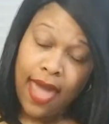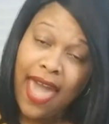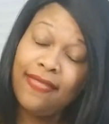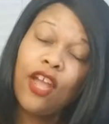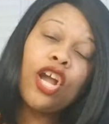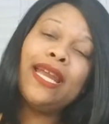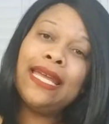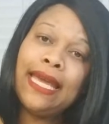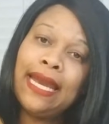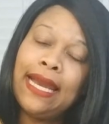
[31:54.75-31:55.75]
and they're going
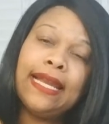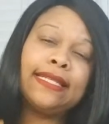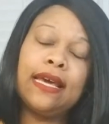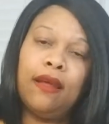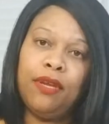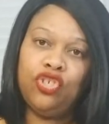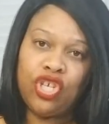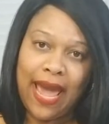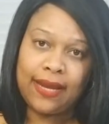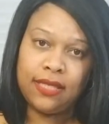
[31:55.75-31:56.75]
to get it and it's going to be
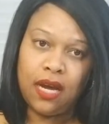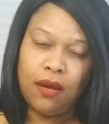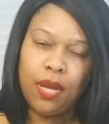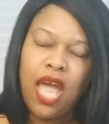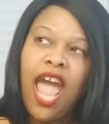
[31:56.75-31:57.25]
jacked up.